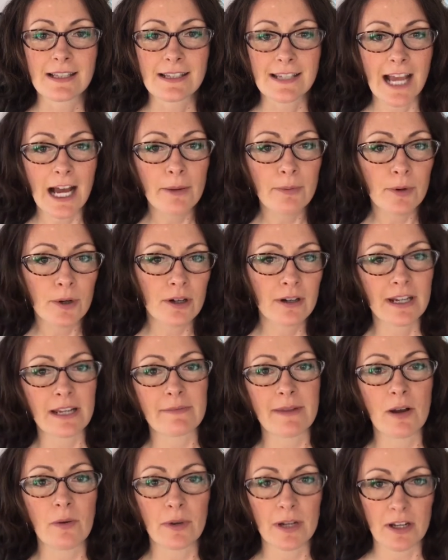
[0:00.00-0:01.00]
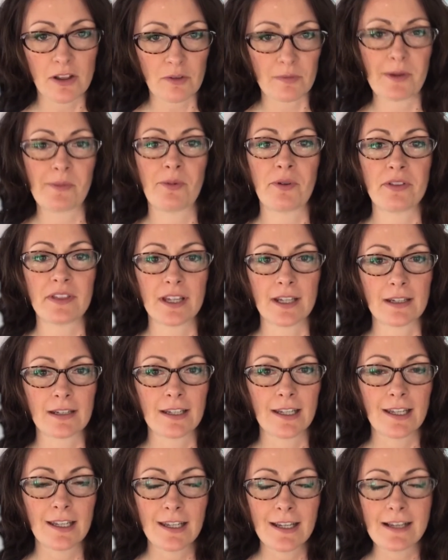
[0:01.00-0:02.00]
Stop worrying about what other people
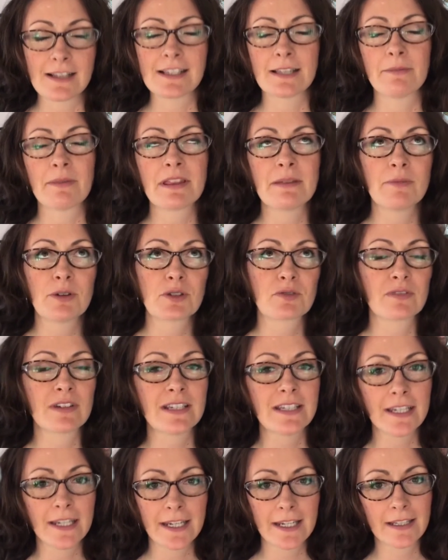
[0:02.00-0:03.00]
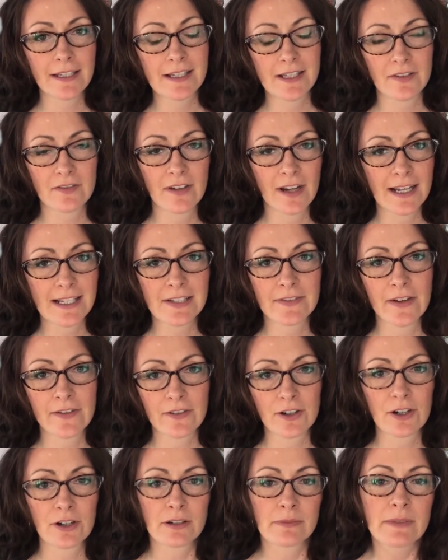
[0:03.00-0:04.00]
think is some of the most ridiculous advice I've
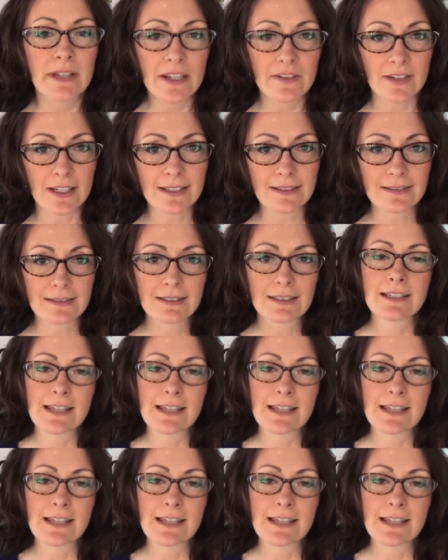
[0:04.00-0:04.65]
ever heard given.